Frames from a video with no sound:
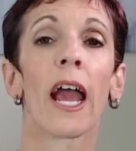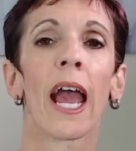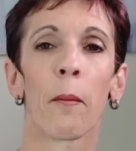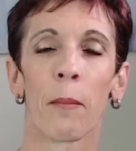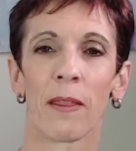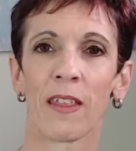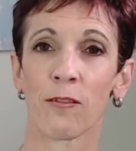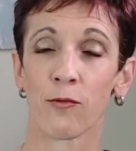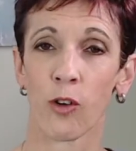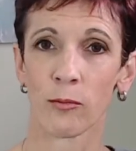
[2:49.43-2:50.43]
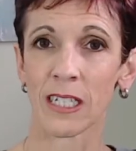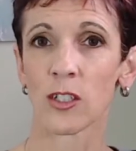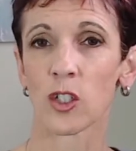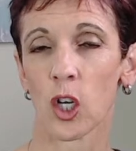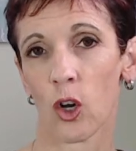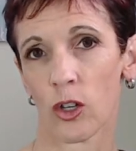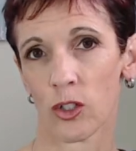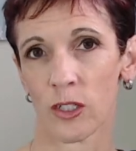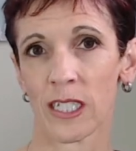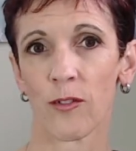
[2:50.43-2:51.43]
but then from 6 o'clock to
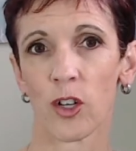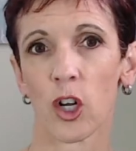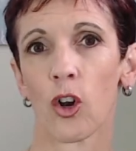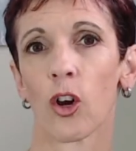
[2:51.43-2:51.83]
7 o'clock